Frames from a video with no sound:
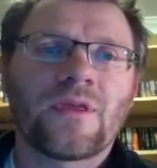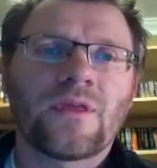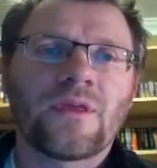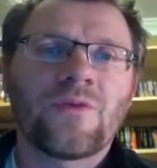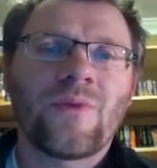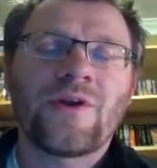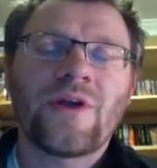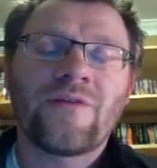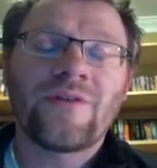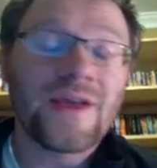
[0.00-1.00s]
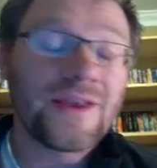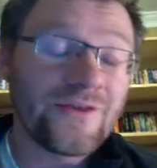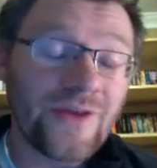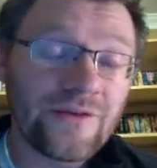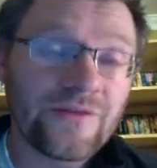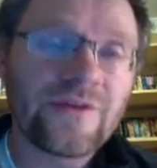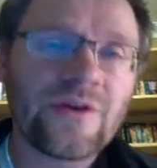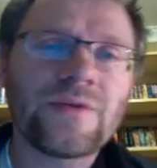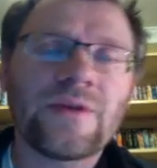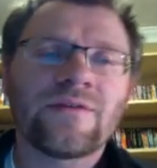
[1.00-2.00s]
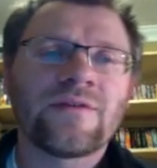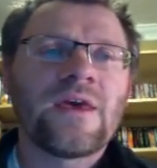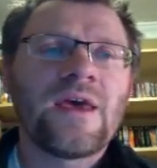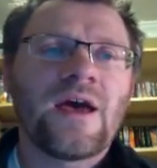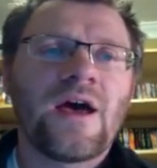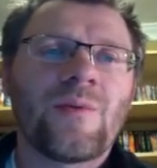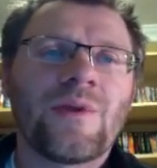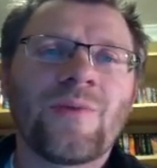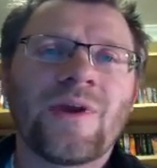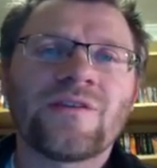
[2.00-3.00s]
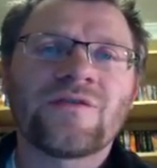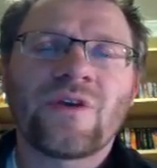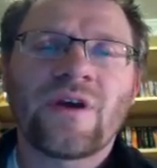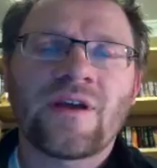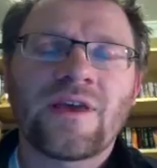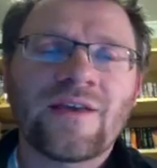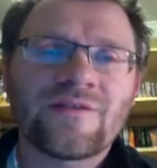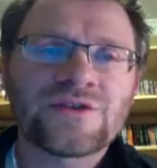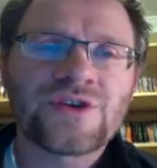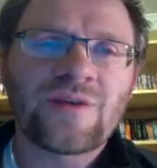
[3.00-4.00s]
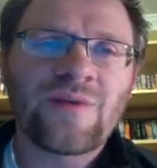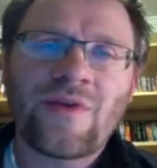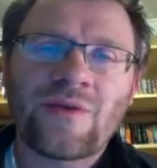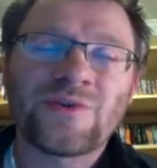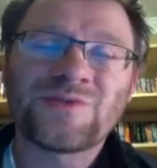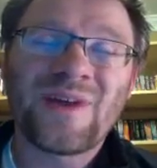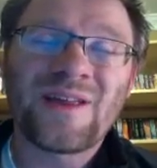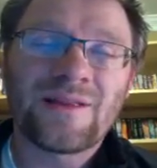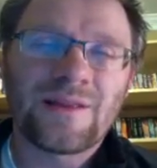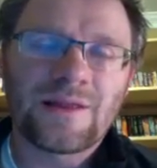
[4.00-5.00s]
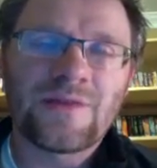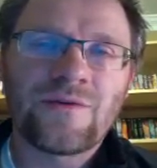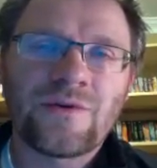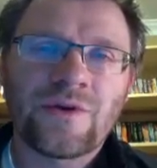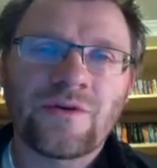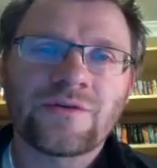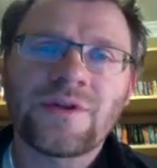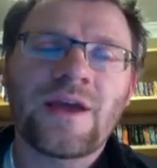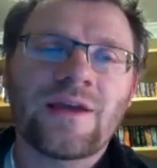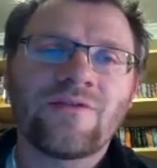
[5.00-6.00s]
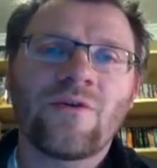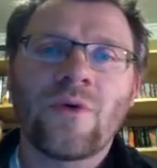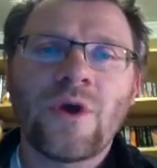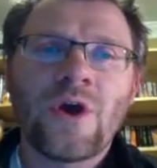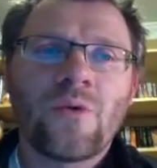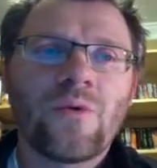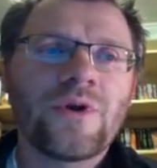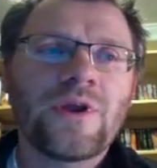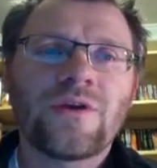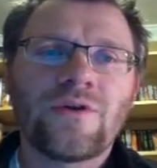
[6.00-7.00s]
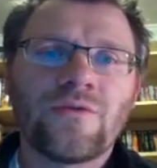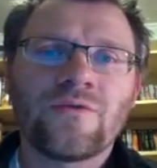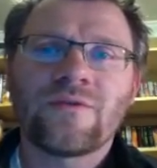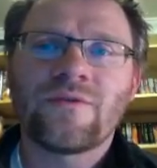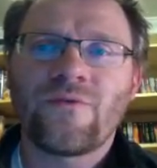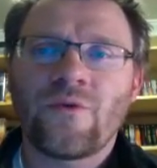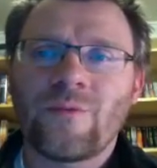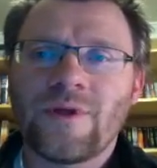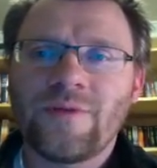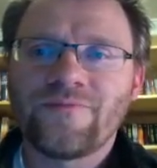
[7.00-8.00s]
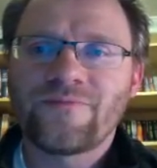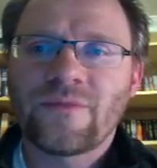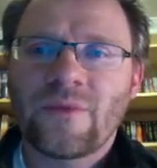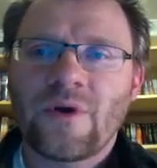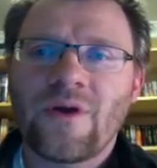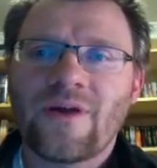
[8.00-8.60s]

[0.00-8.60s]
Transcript: you might not have any idea on how to start this, and you might just try a guess and check method, which might leave you here all day. So we're going to use the formula, our